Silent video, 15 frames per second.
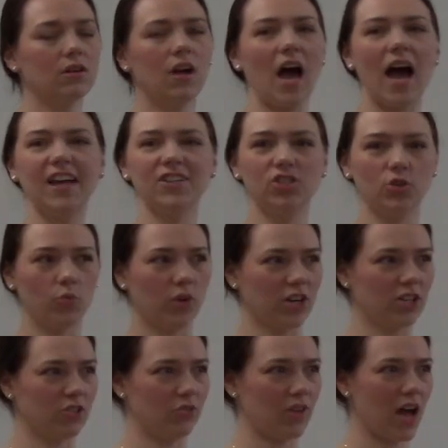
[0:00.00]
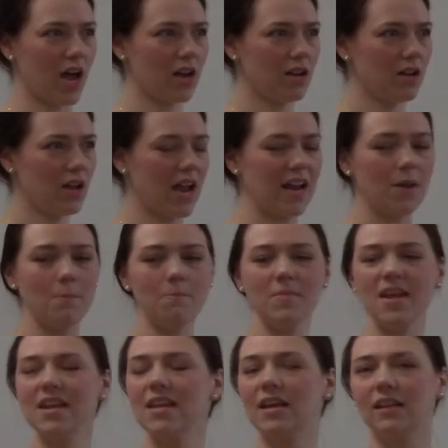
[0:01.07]
I do want to do that. And
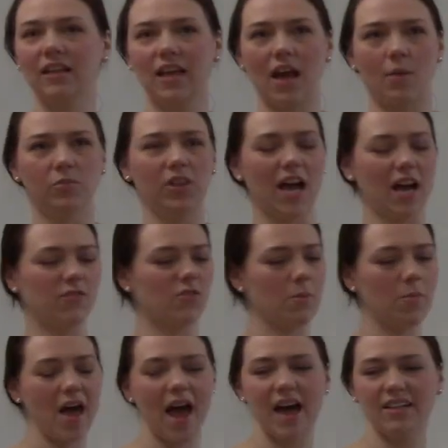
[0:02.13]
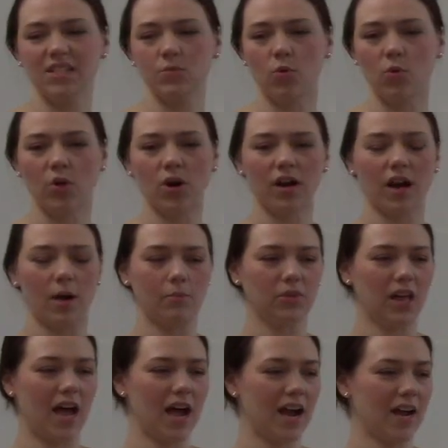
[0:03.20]
immediately applied for a passport,
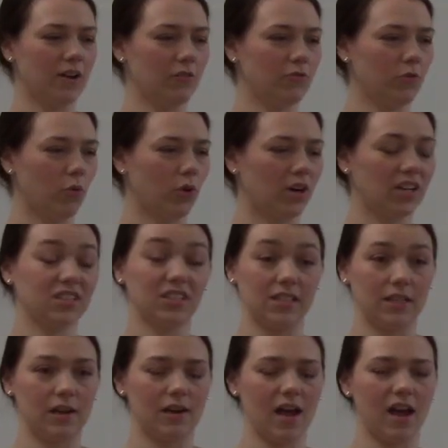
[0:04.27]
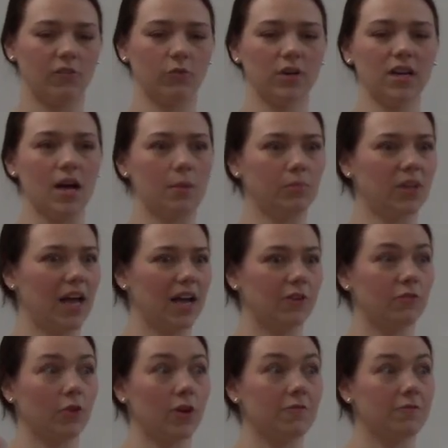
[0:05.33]
applied for, because he didn't have one, applied
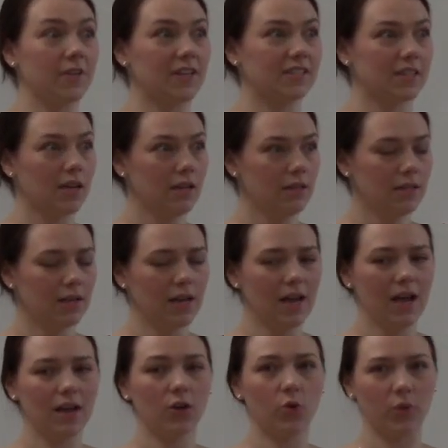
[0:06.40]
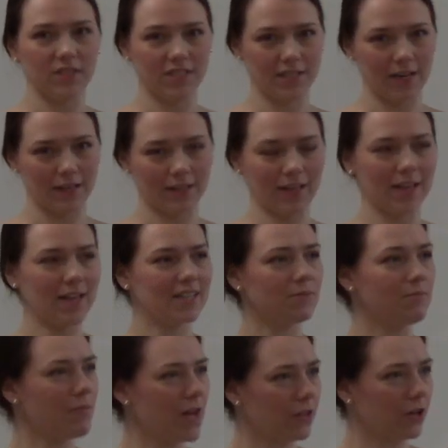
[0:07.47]
for a visa. Coincidentally, his
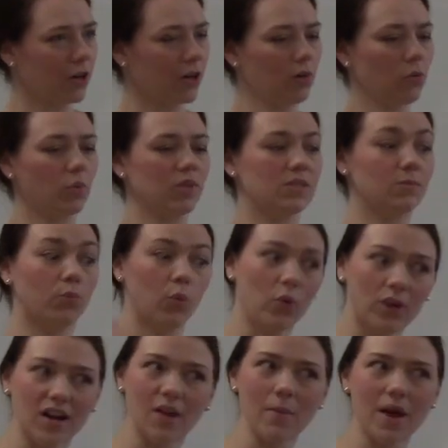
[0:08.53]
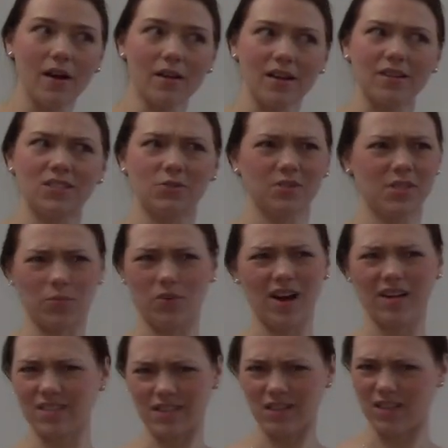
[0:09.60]
mother was born in America, so it was
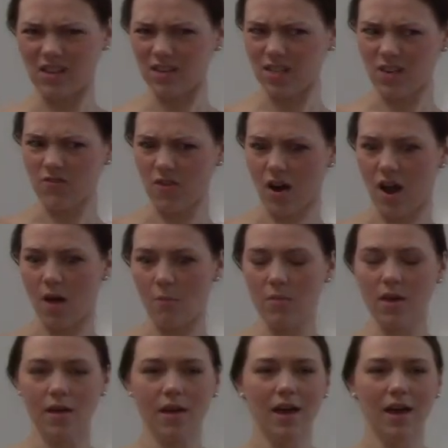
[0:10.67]
surprisingly easy for him.